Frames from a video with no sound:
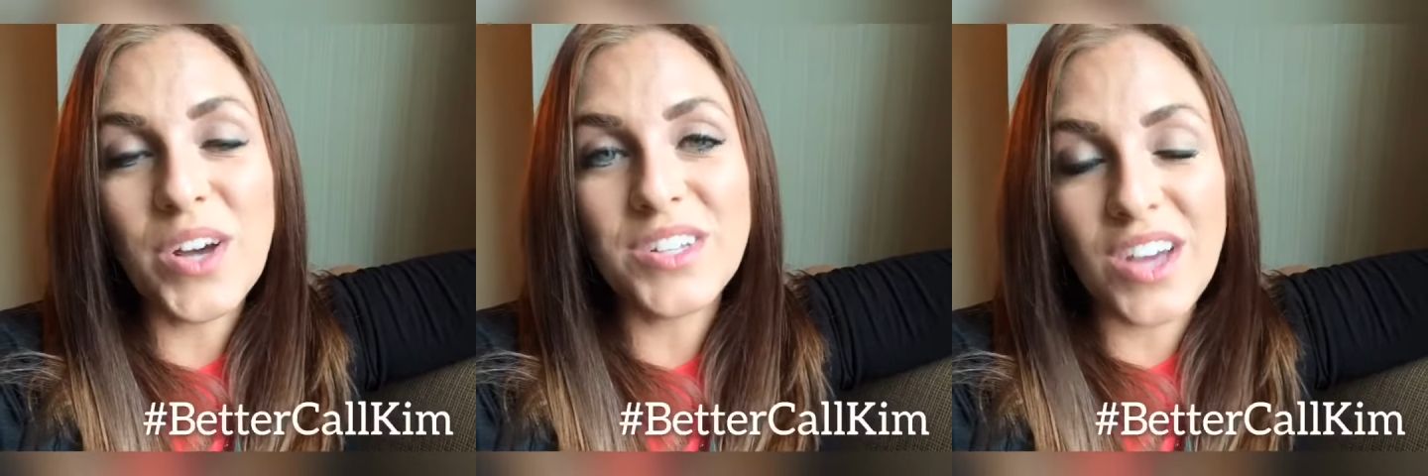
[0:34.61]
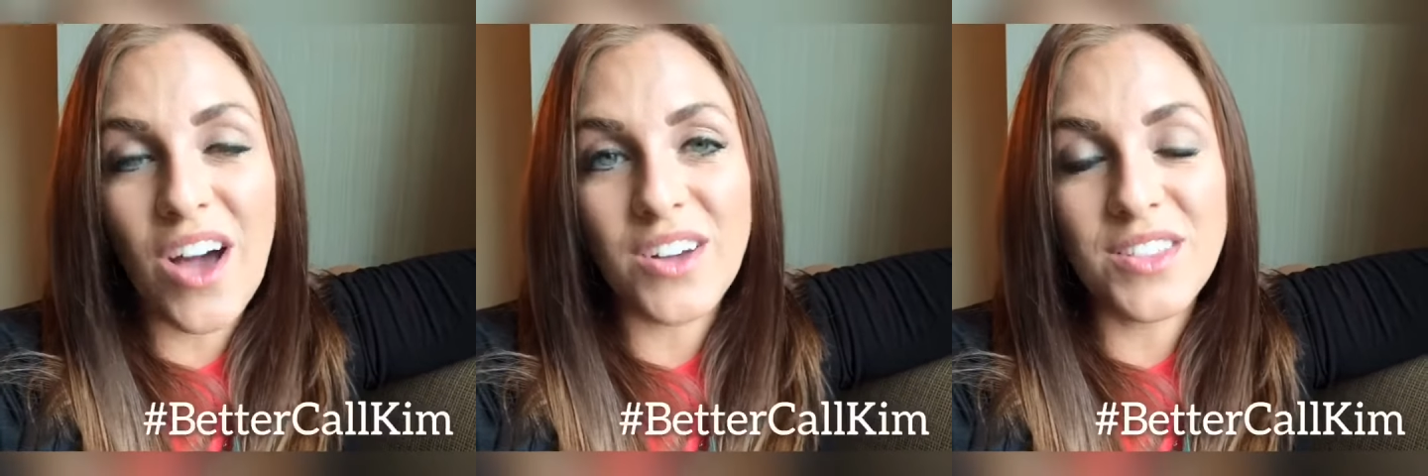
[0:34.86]
a
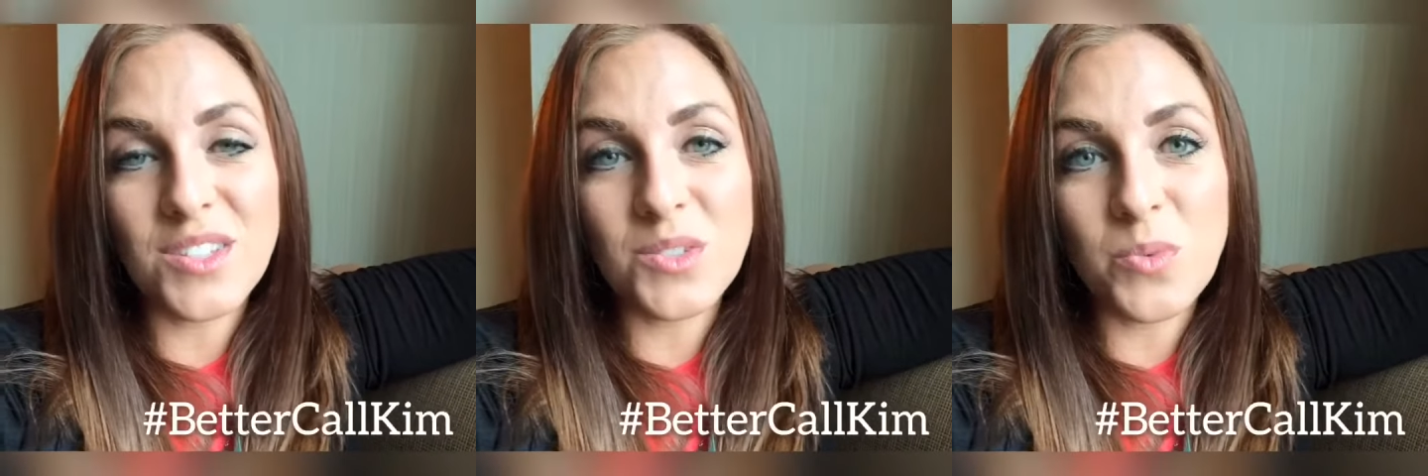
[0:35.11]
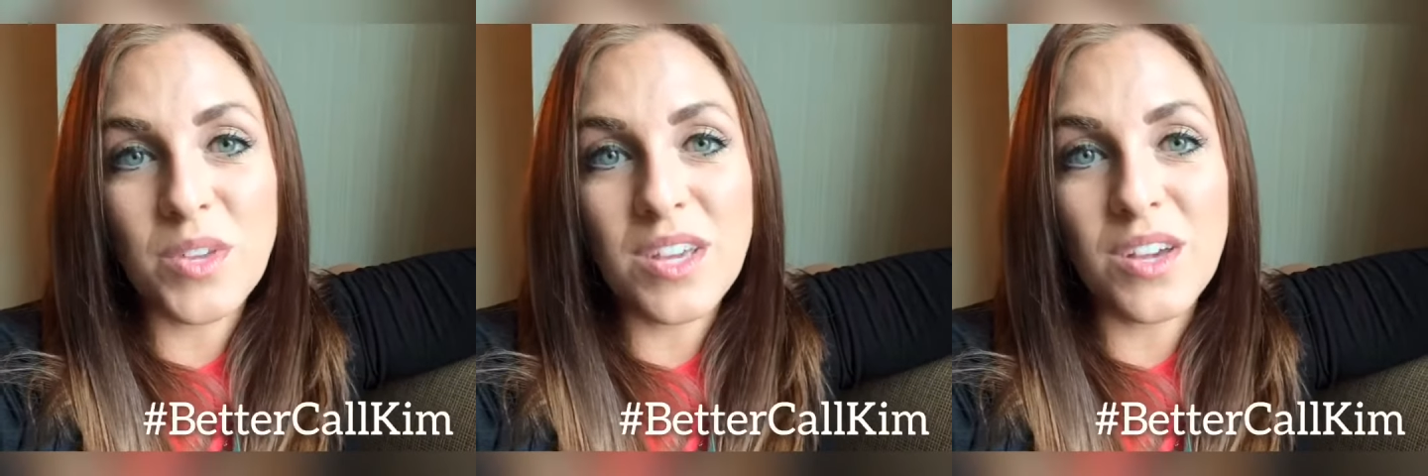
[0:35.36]
talk
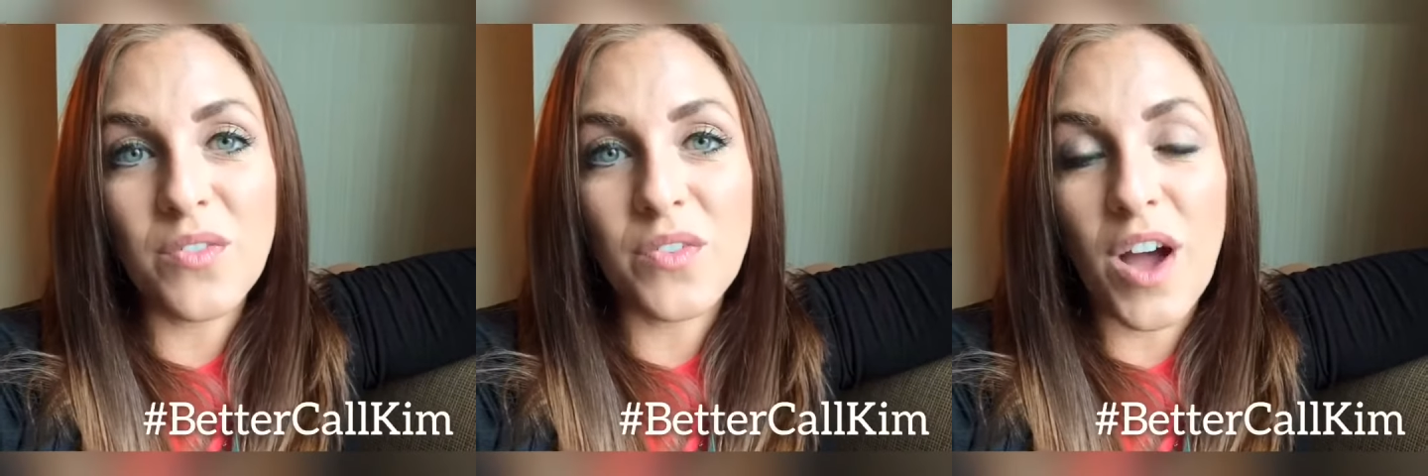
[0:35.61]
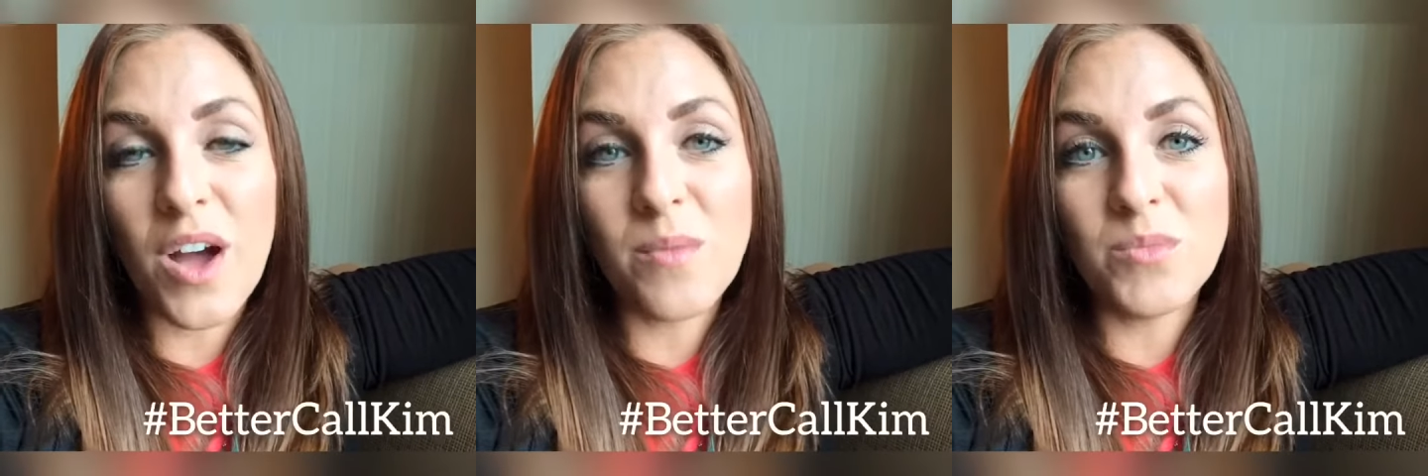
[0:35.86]
this week
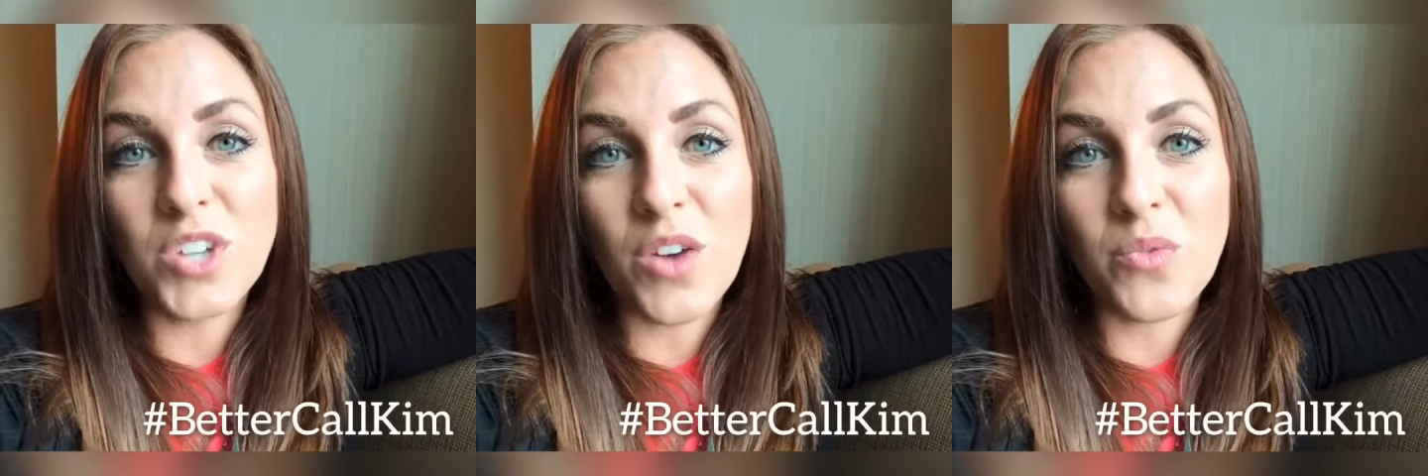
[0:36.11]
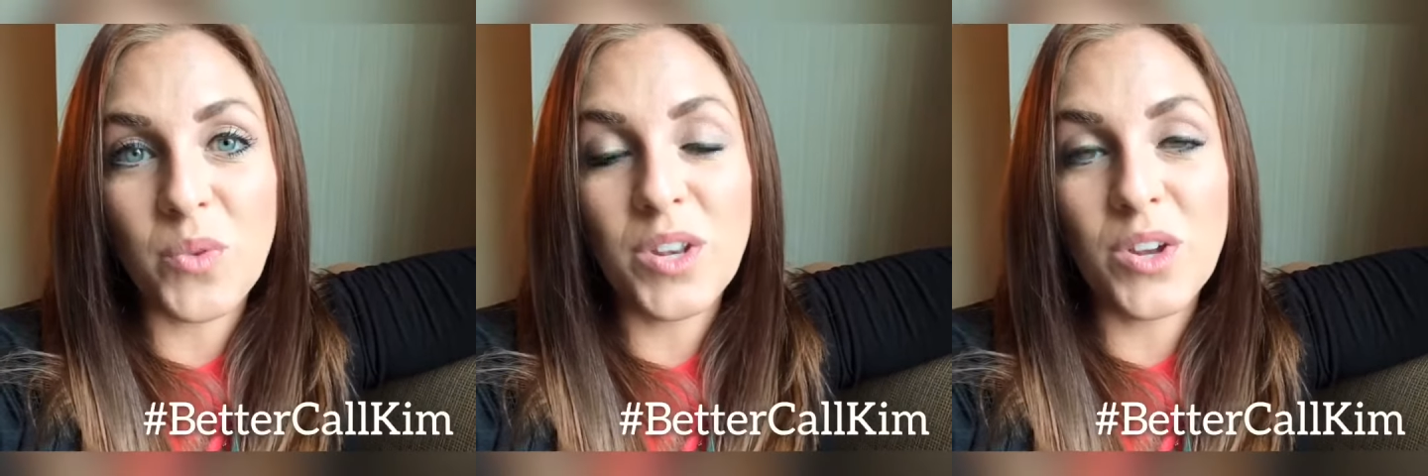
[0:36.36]
from
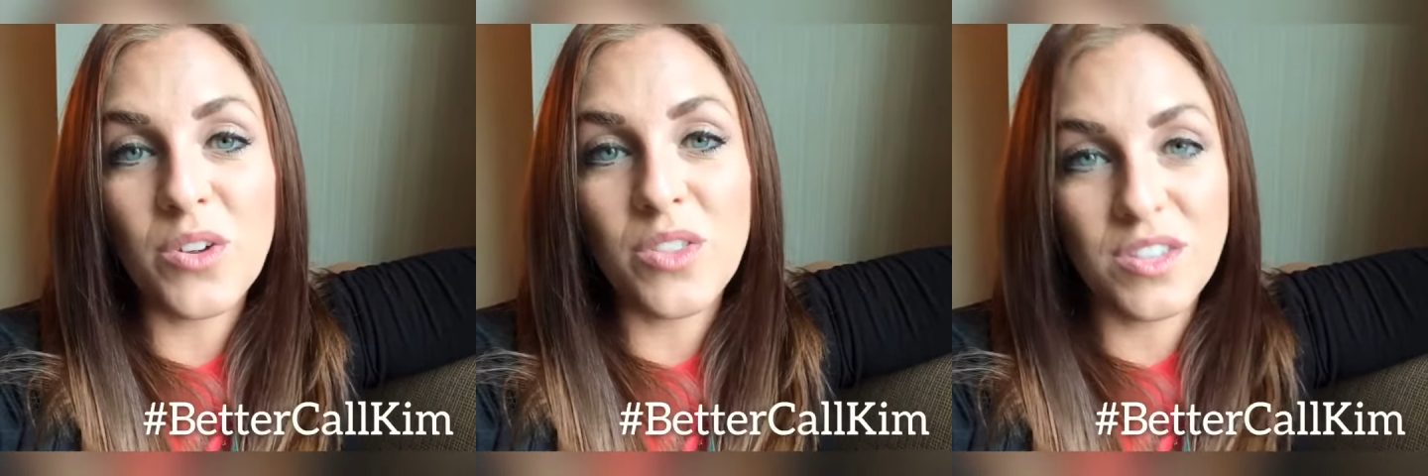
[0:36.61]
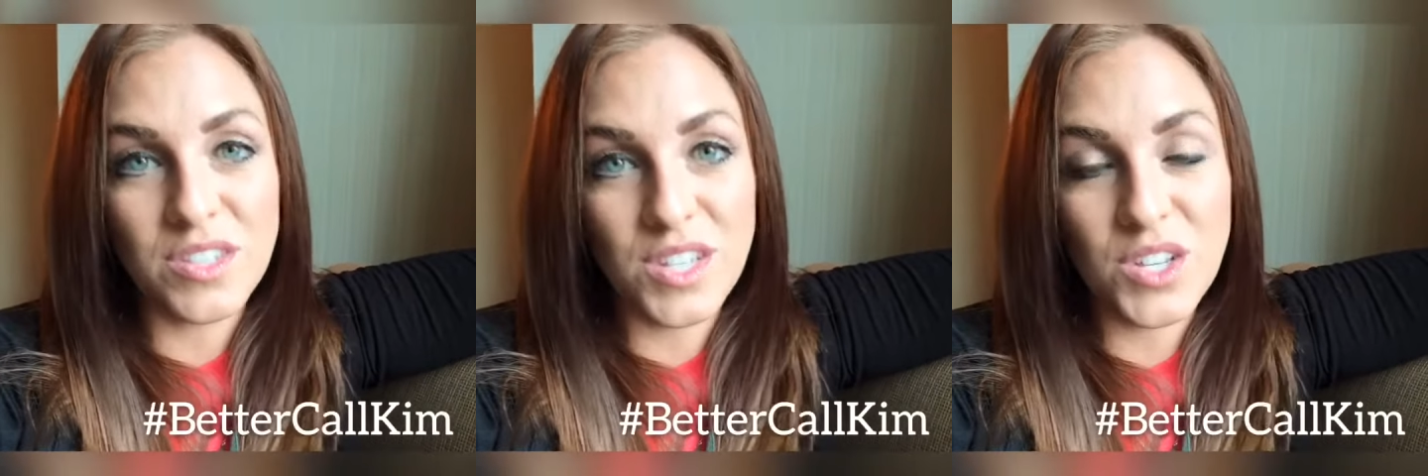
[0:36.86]
Jeff Weiner,
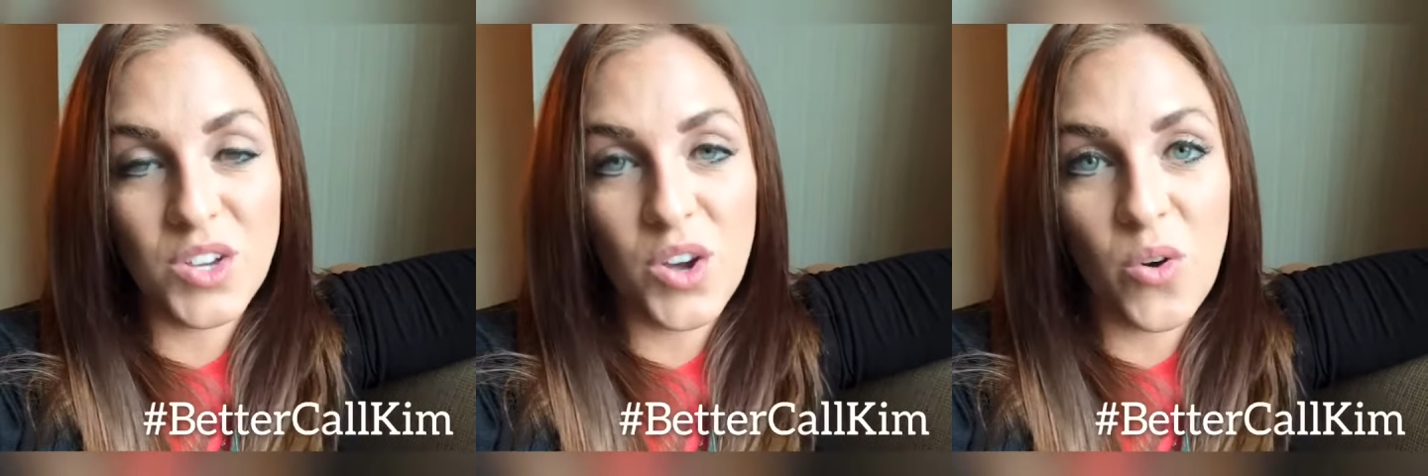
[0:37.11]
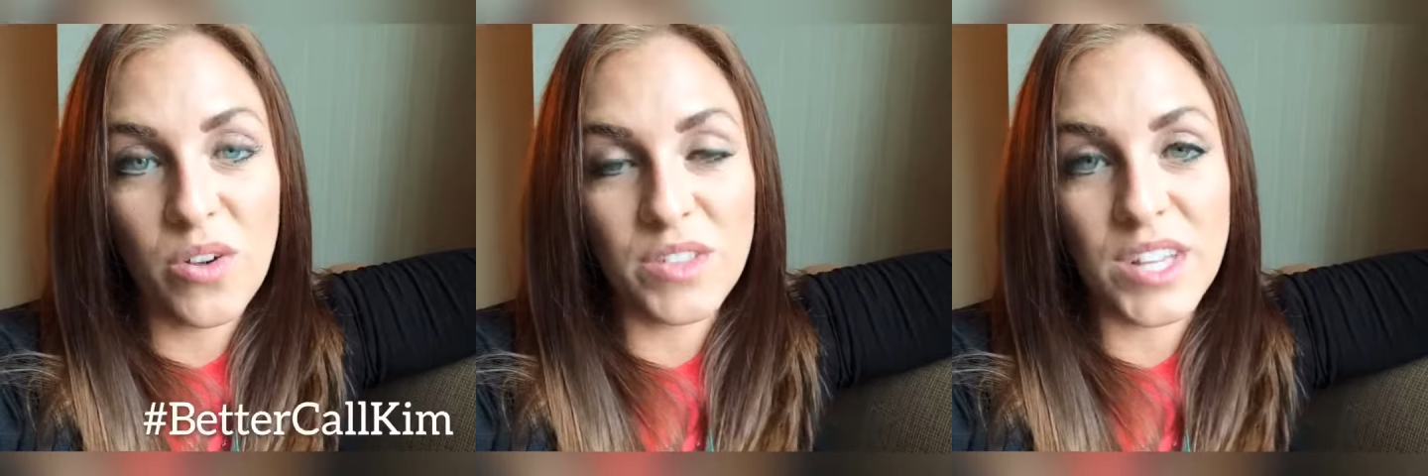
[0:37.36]
the
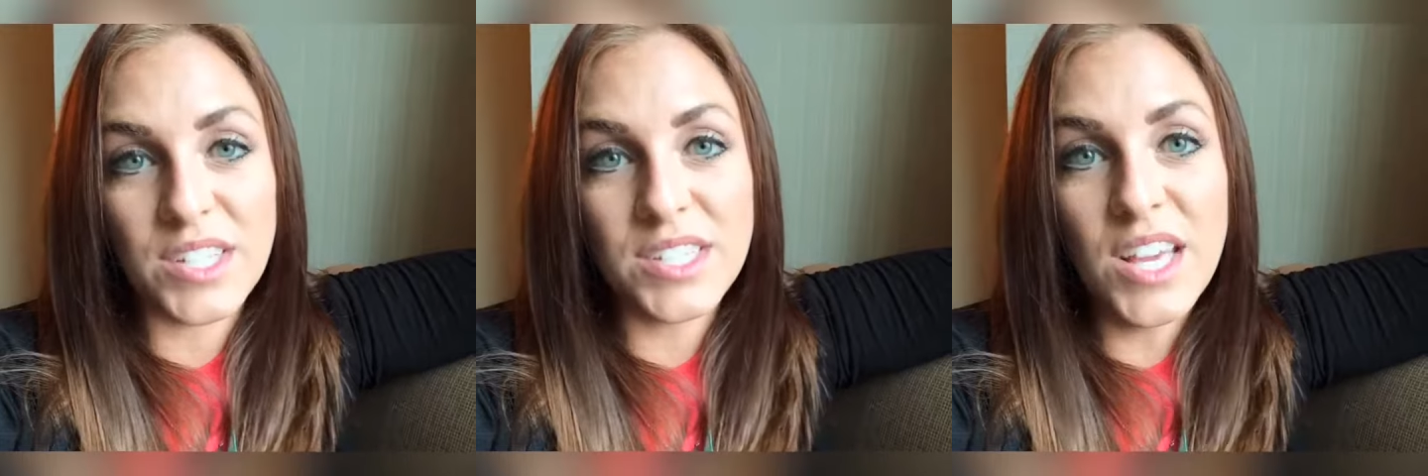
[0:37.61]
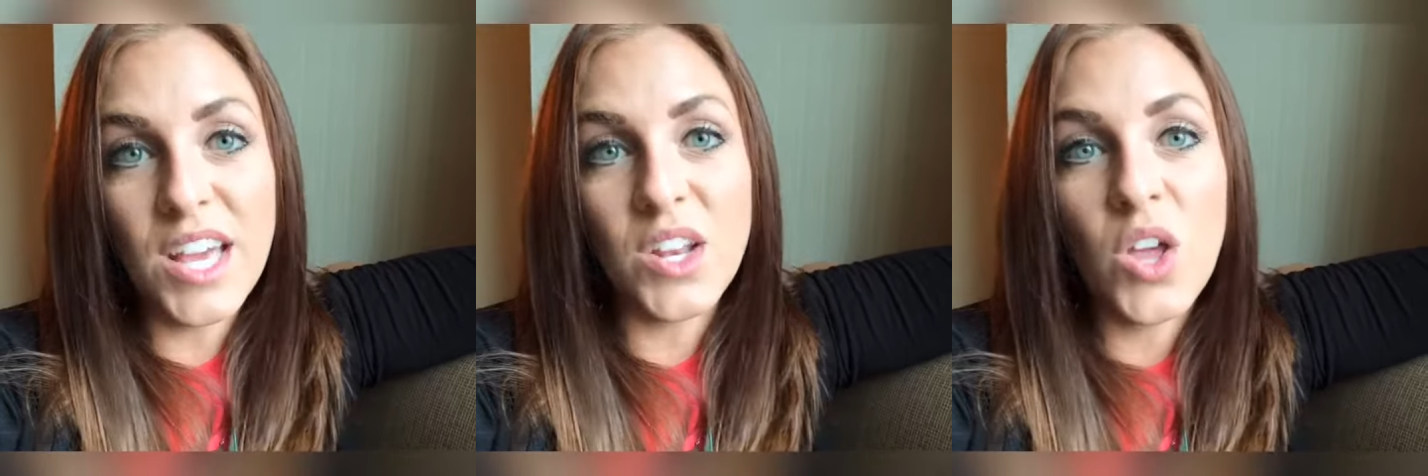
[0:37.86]
CEO of
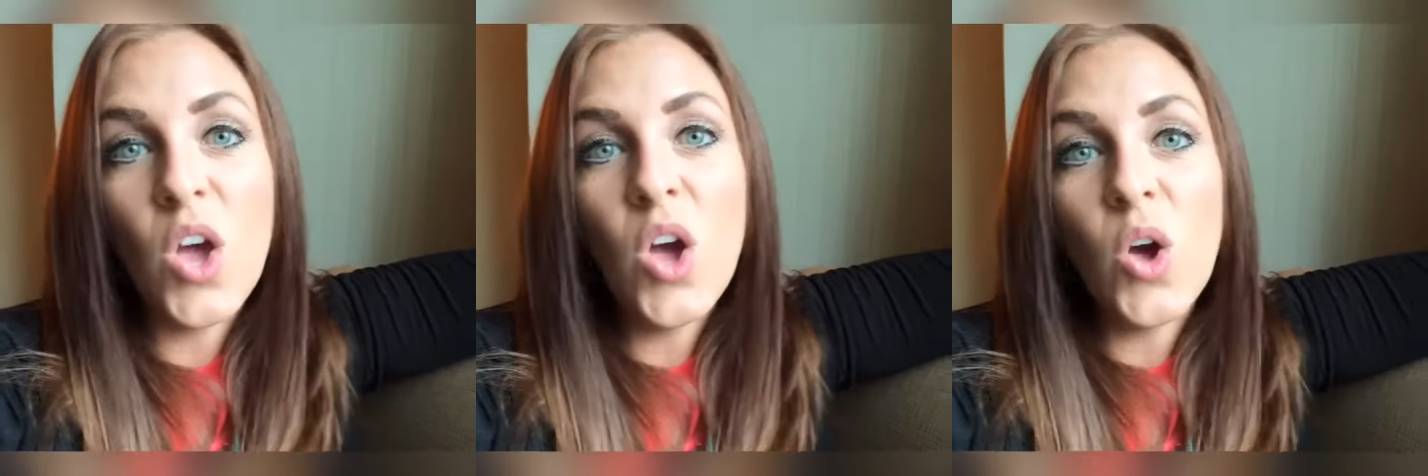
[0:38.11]
LinkedIn,